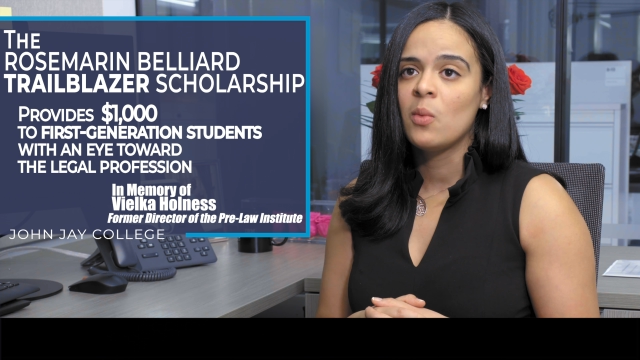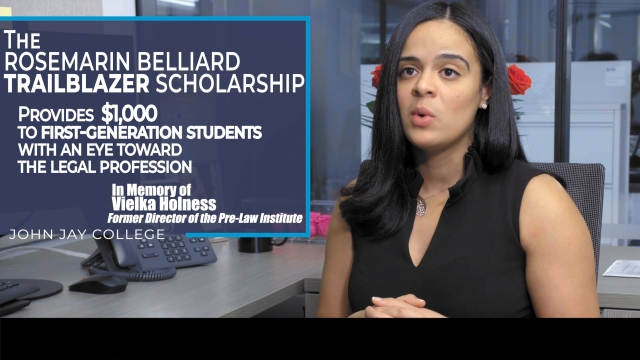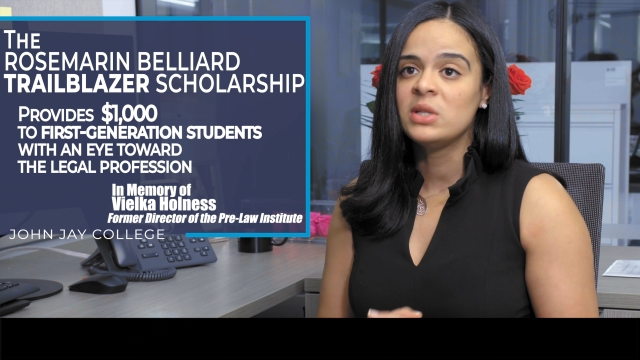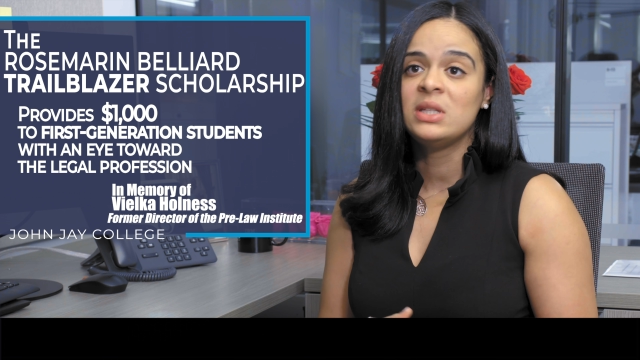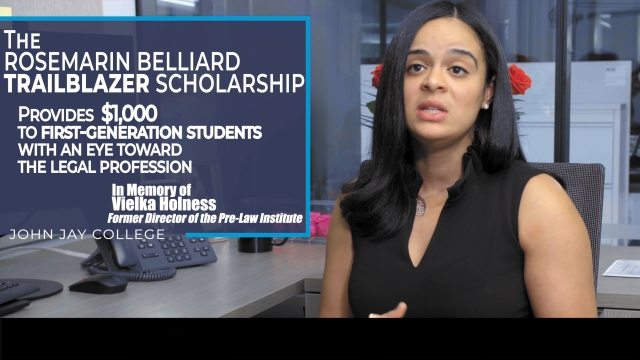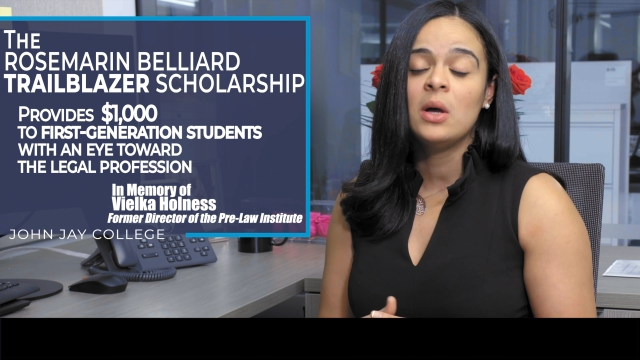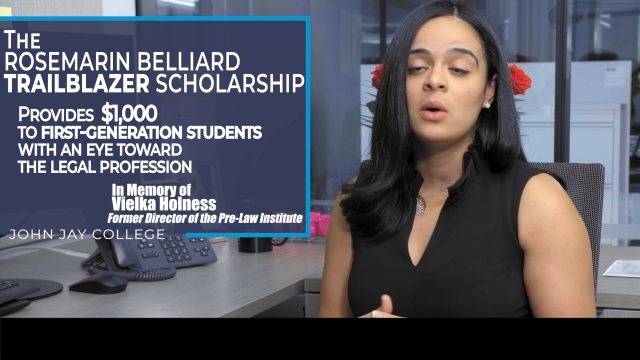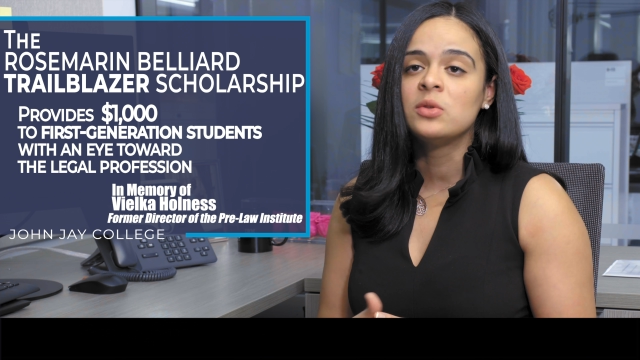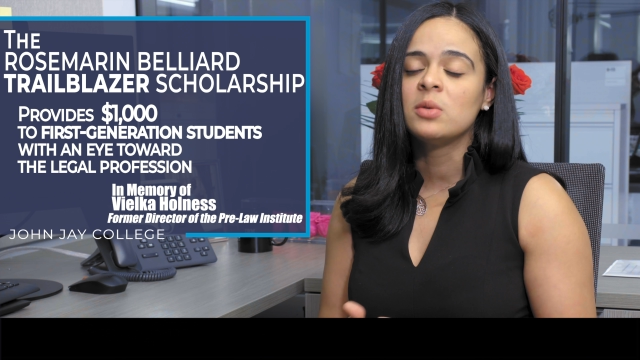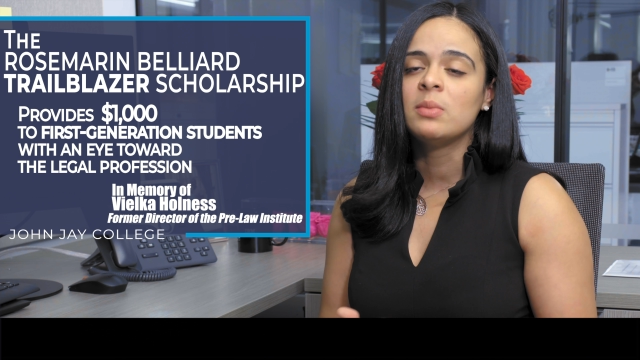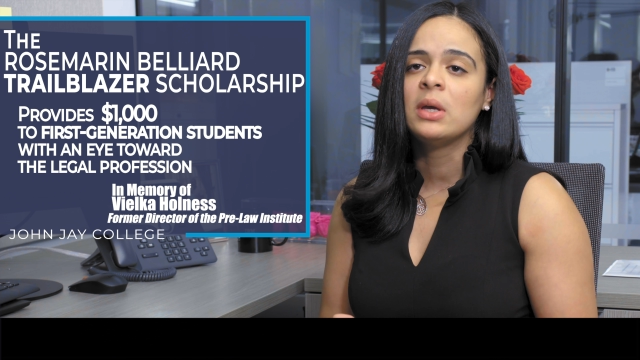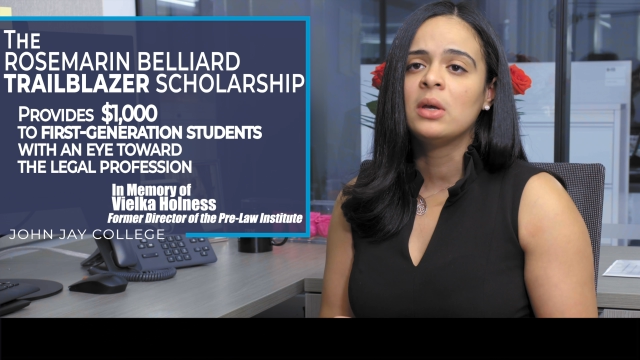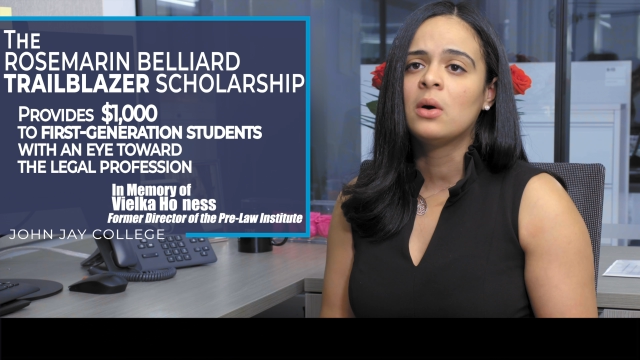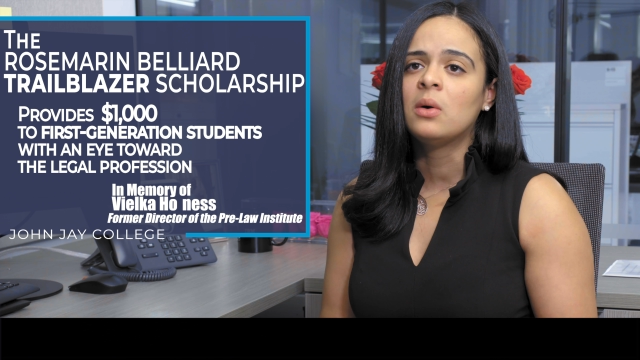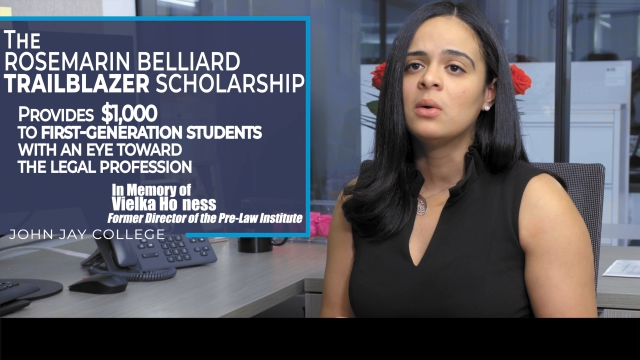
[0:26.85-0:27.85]
was the
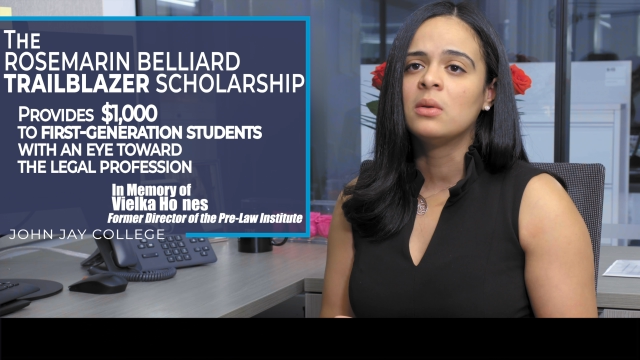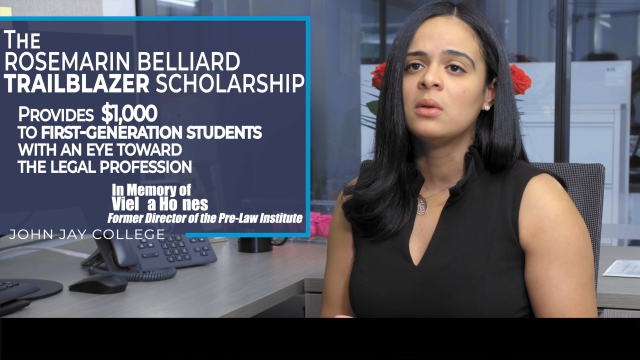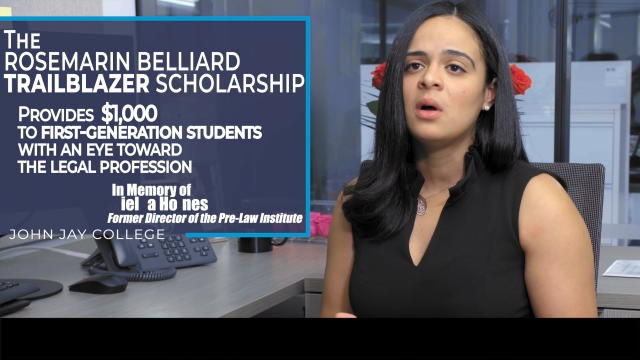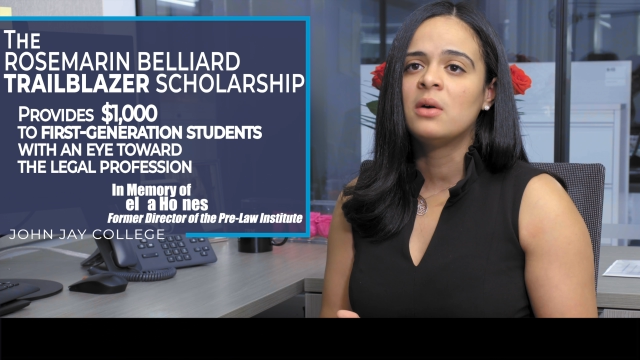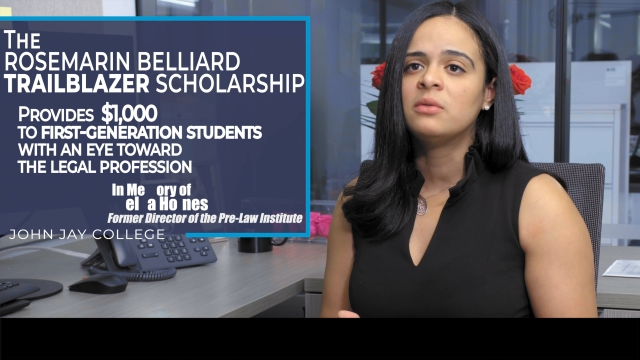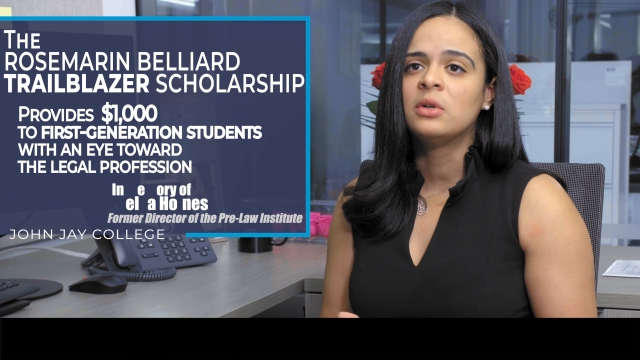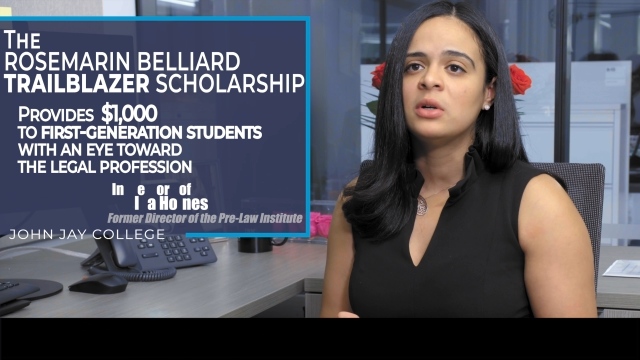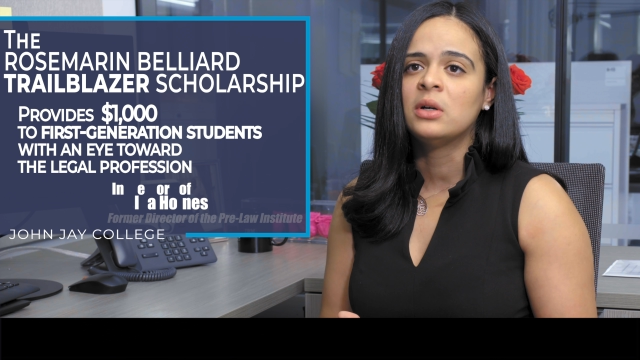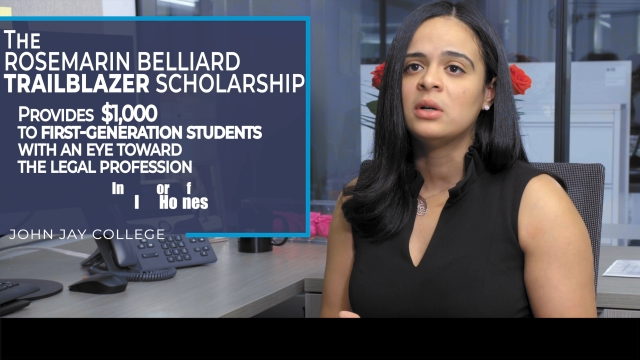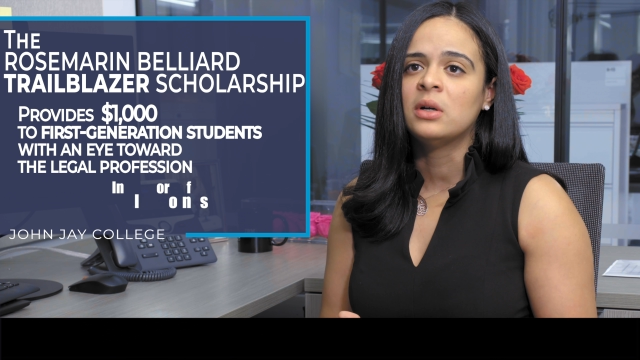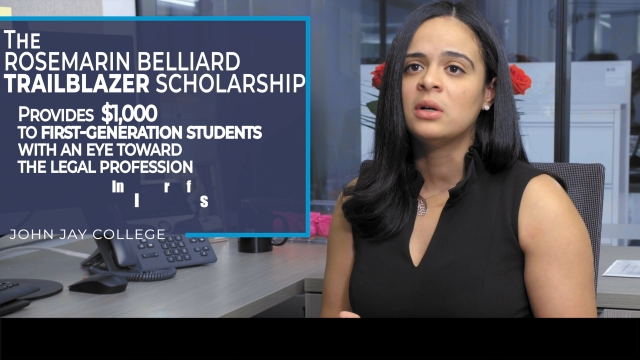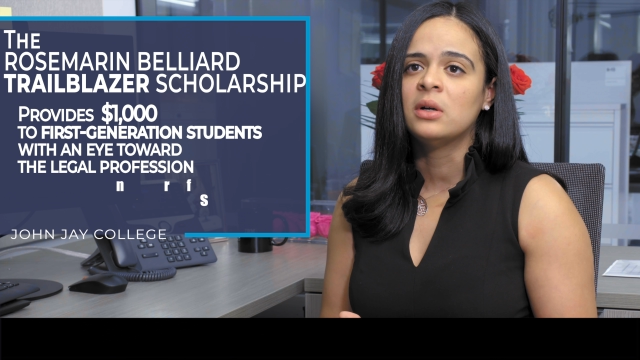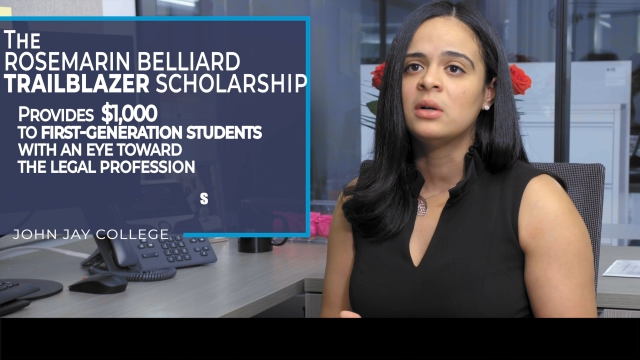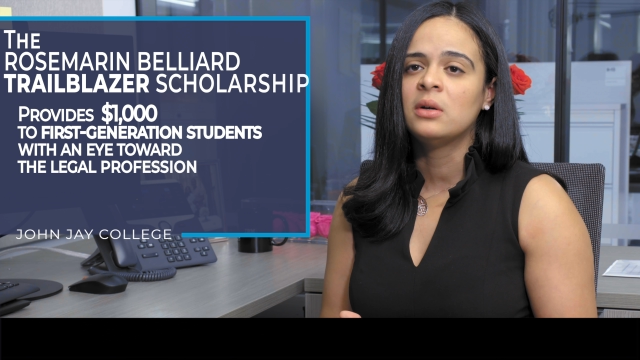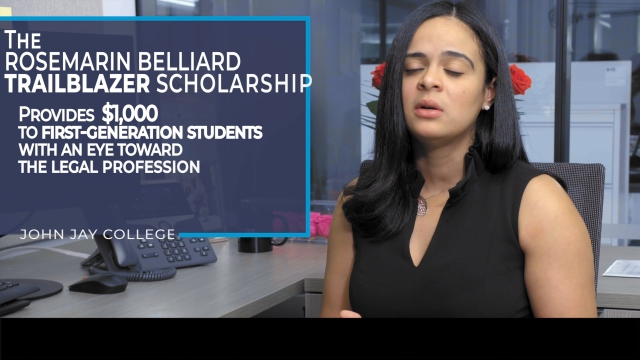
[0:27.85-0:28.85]
ultimate goal of
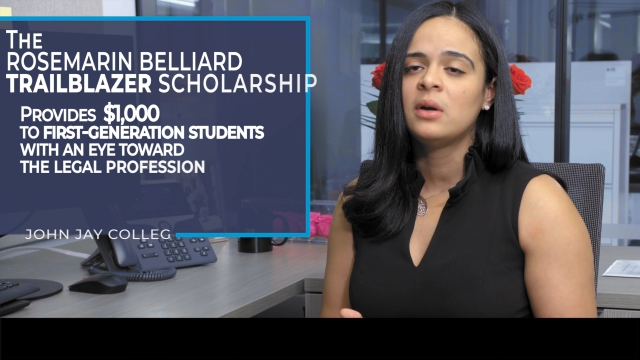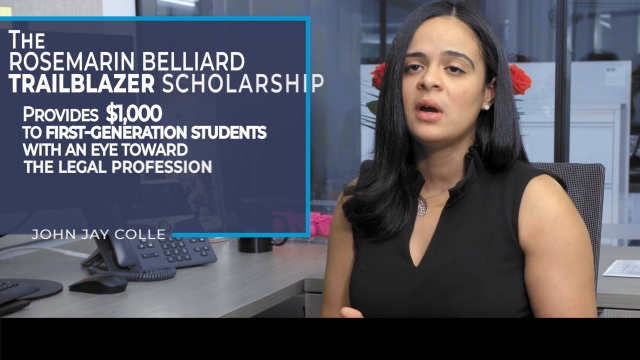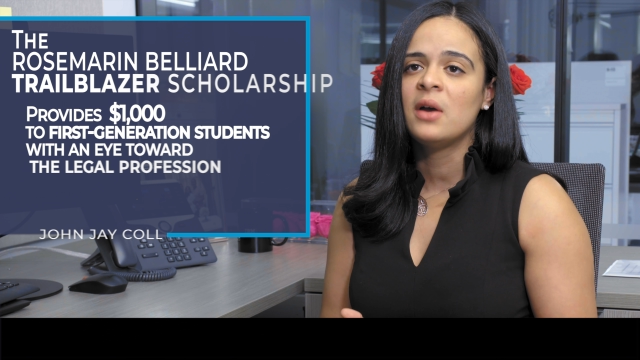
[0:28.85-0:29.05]
her